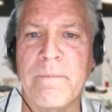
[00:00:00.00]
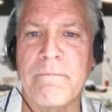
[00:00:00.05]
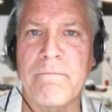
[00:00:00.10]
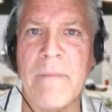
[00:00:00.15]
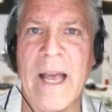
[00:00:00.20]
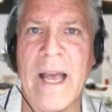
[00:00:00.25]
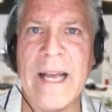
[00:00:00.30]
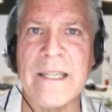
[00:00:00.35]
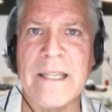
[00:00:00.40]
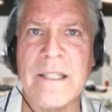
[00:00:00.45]

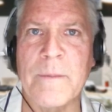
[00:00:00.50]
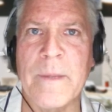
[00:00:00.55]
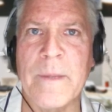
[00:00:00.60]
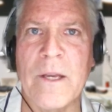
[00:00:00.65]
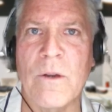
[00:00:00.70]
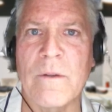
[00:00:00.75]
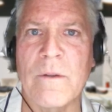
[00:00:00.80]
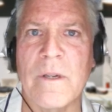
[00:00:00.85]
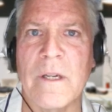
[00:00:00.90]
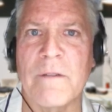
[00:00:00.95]

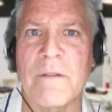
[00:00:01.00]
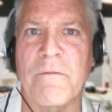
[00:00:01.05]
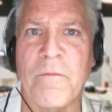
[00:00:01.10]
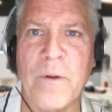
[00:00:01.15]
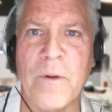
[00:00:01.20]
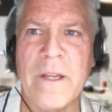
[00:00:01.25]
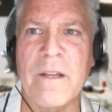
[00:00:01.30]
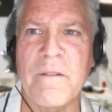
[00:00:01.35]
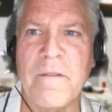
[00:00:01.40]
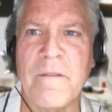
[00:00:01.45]
Has to
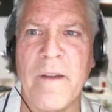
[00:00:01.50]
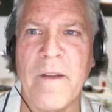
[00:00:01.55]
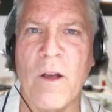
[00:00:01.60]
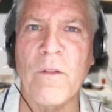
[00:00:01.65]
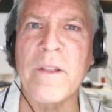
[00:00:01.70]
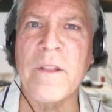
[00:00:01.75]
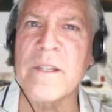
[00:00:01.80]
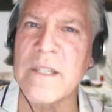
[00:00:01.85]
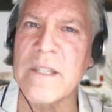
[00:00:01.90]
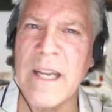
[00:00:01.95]
be
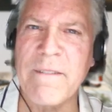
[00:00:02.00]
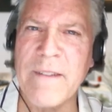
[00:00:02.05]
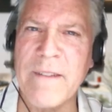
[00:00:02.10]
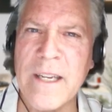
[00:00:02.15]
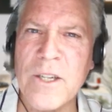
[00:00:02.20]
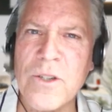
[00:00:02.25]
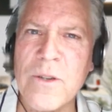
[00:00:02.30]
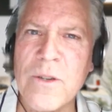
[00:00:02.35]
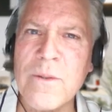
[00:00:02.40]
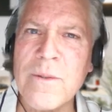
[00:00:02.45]
free of
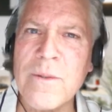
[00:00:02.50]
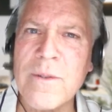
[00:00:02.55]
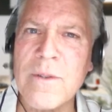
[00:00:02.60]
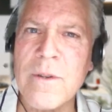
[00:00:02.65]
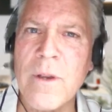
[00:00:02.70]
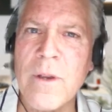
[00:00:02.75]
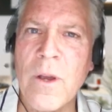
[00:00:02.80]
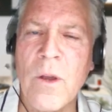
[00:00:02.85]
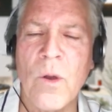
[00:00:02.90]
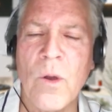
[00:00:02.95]
health and
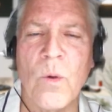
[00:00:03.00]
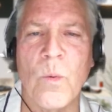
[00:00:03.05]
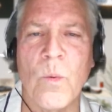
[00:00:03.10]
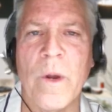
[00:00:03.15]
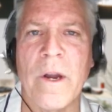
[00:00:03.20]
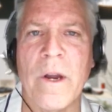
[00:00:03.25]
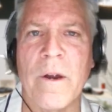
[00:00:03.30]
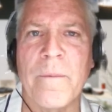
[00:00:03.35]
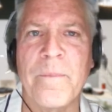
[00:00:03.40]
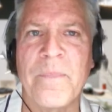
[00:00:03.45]
safety
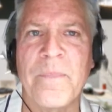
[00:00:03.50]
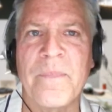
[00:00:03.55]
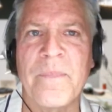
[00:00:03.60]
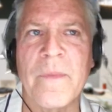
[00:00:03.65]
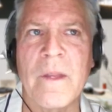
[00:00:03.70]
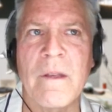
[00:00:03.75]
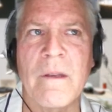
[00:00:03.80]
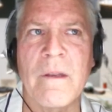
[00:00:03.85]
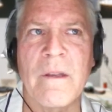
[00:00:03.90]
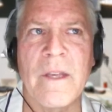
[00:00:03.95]
issues,
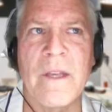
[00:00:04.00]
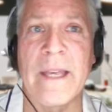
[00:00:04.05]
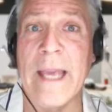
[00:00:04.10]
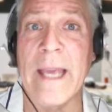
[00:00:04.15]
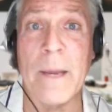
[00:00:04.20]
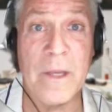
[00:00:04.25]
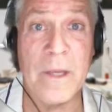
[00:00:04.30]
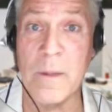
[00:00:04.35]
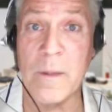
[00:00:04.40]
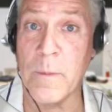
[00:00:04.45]
where
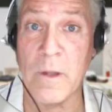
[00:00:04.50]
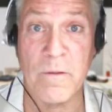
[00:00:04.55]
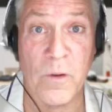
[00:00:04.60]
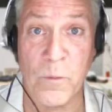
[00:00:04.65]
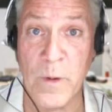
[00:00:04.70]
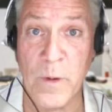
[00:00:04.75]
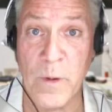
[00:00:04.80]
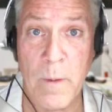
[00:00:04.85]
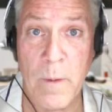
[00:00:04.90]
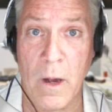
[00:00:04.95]
you
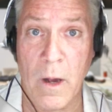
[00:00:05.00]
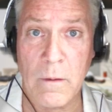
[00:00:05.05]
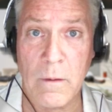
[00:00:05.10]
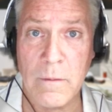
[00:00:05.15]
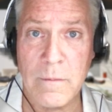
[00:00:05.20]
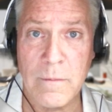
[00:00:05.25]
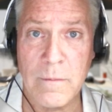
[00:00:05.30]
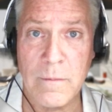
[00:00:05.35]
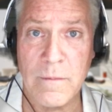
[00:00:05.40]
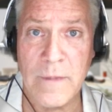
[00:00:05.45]
can't be in the middle
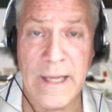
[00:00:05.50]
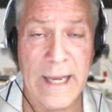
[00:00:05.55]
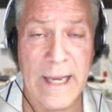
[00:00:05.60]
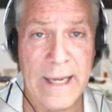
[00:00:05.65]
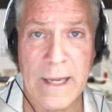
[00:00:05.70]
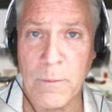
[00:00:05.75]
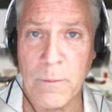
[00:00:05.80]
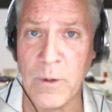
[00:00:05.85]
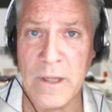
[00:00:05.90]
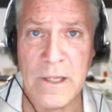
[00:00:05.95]
of a
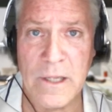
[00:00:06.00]
remodel.